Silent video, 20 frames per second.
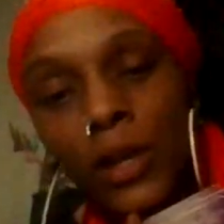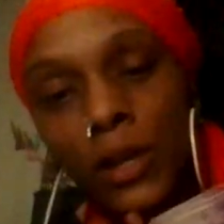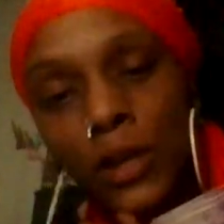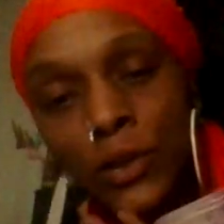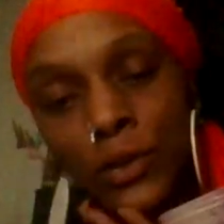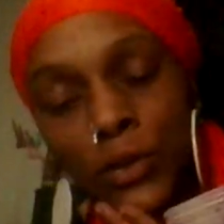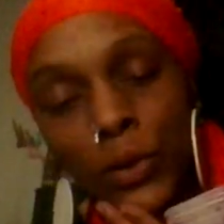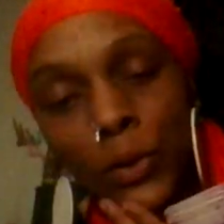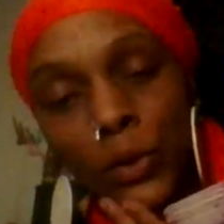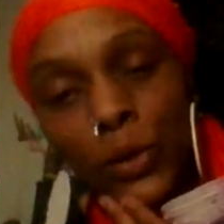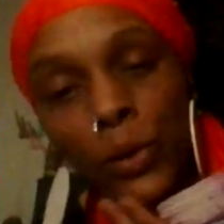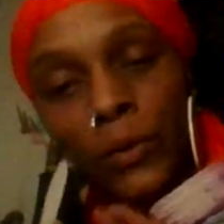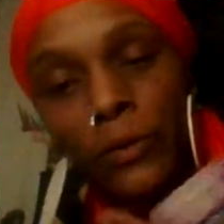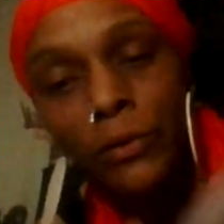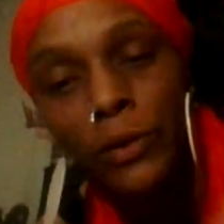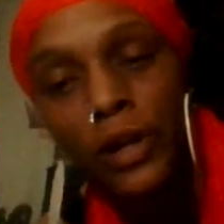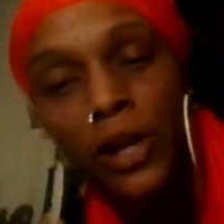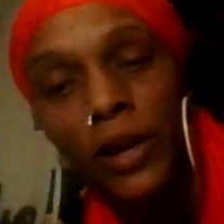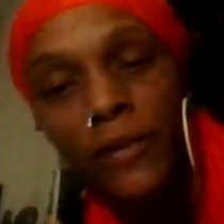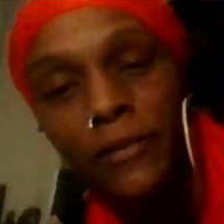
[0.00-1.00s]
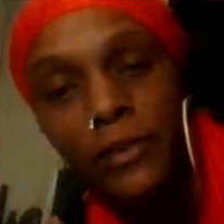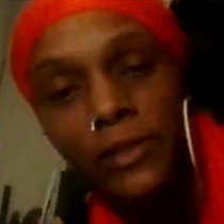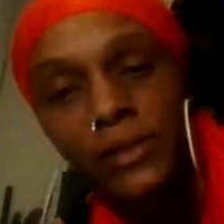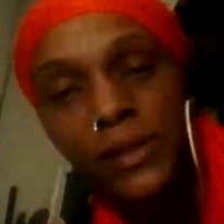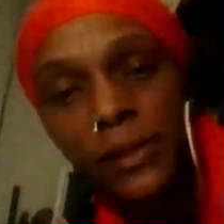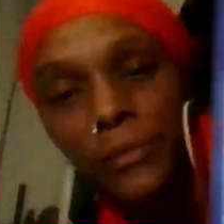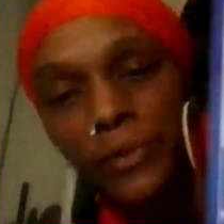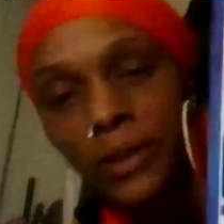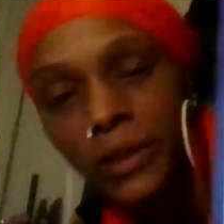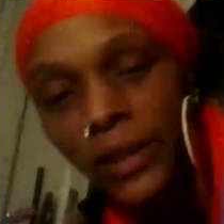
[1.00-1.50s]
So you have recovered
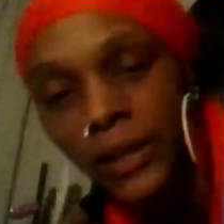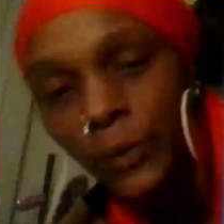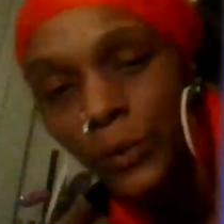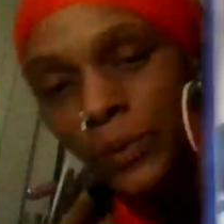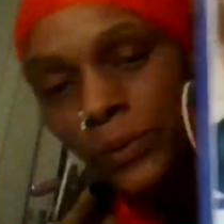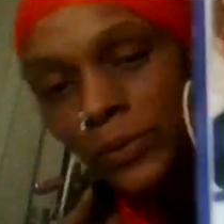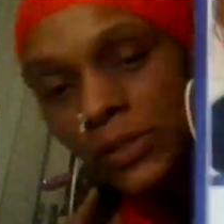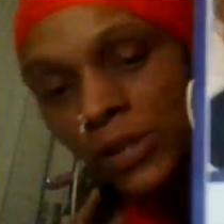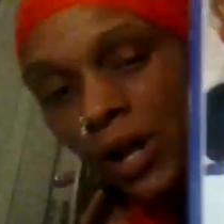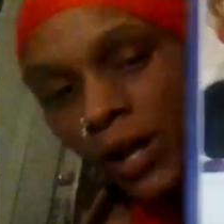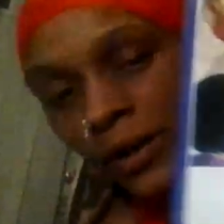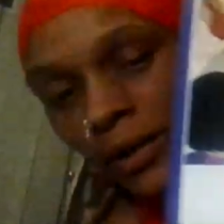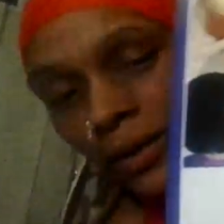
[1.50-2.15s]
something like we were talking